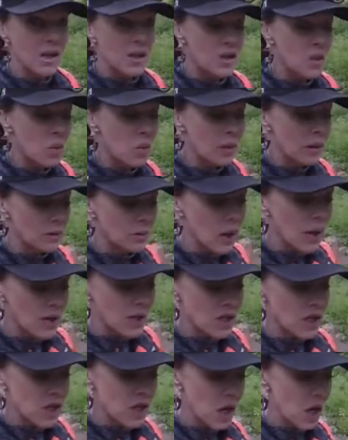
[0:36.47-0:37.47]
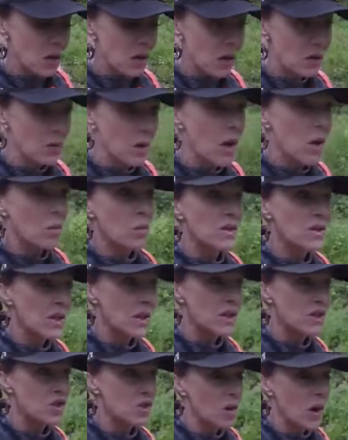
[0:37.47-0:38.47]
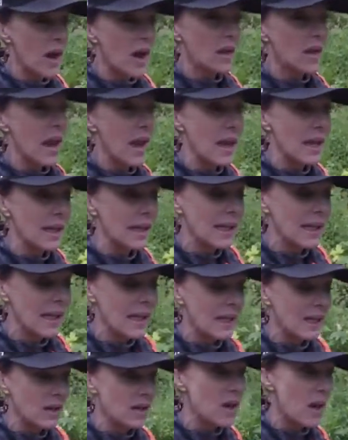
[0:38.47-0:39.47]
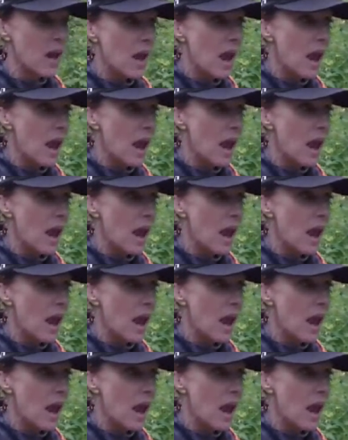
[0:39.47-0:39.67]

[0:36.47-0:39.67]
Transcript: So what I wanted to show you was the trailhead here.